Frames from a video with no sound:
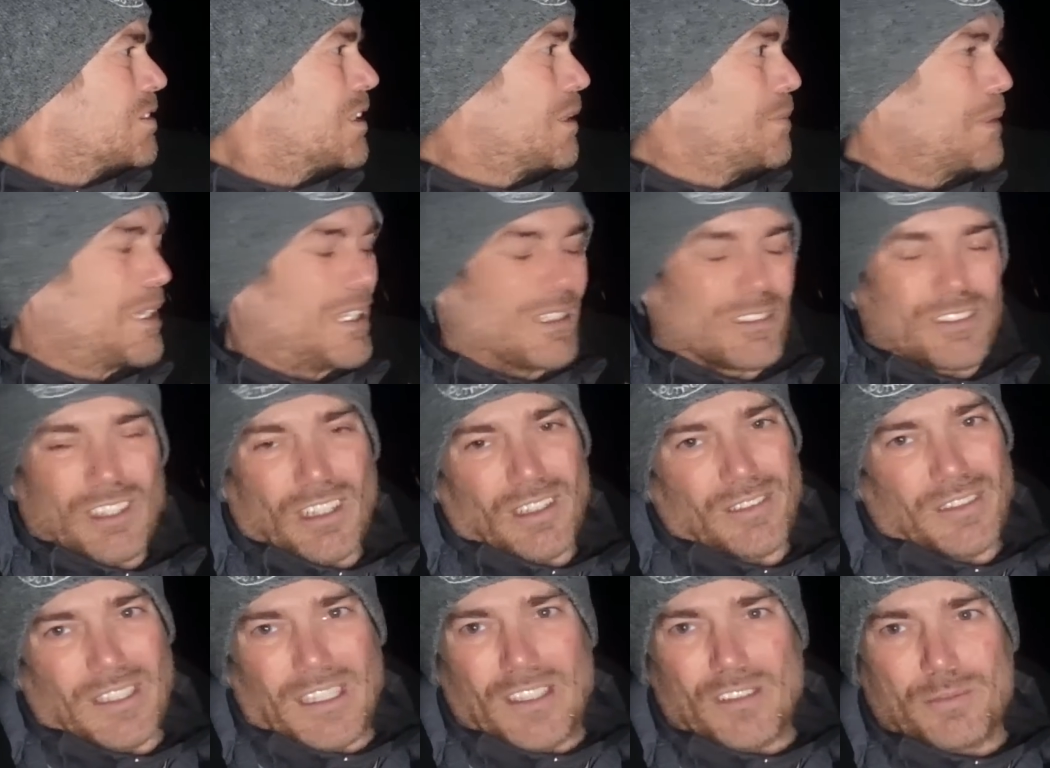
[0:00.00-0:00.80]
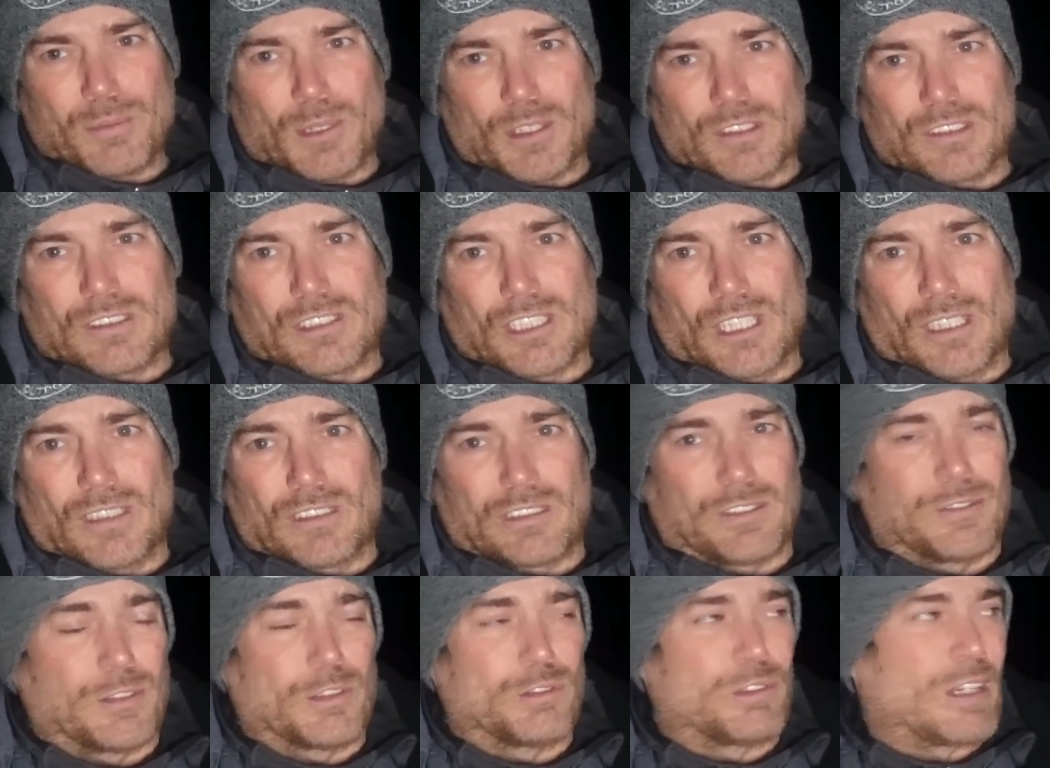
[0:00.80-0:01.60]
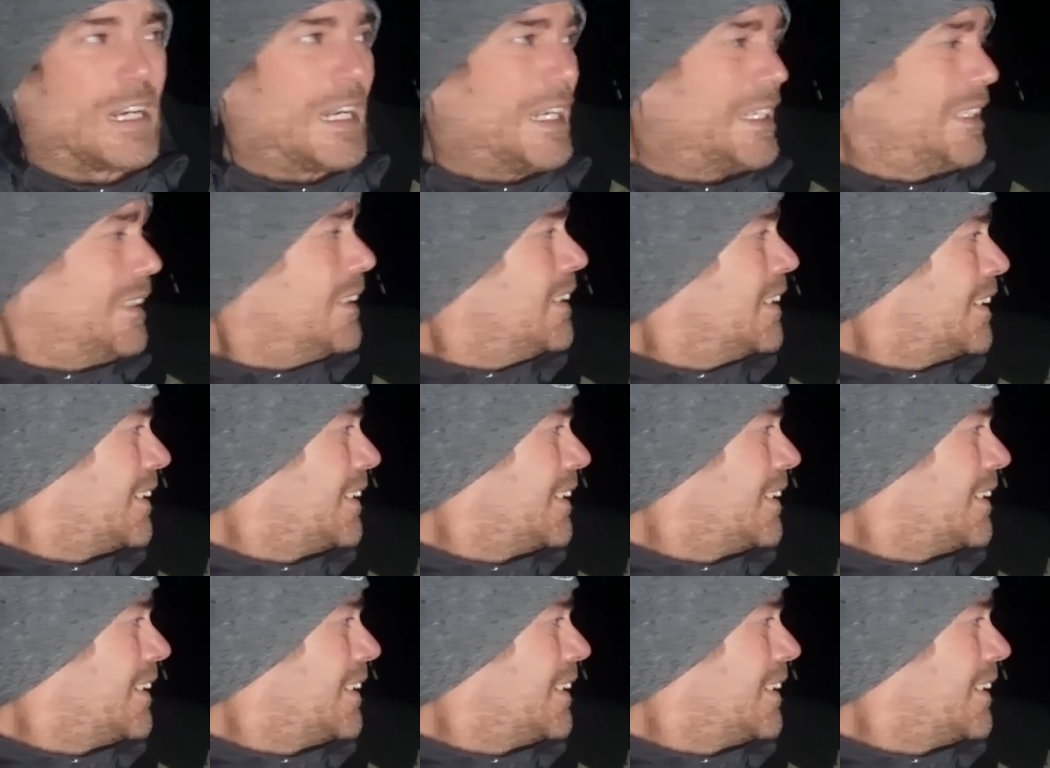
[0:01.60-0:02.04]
I mean, I don't think there's much chance of a ray.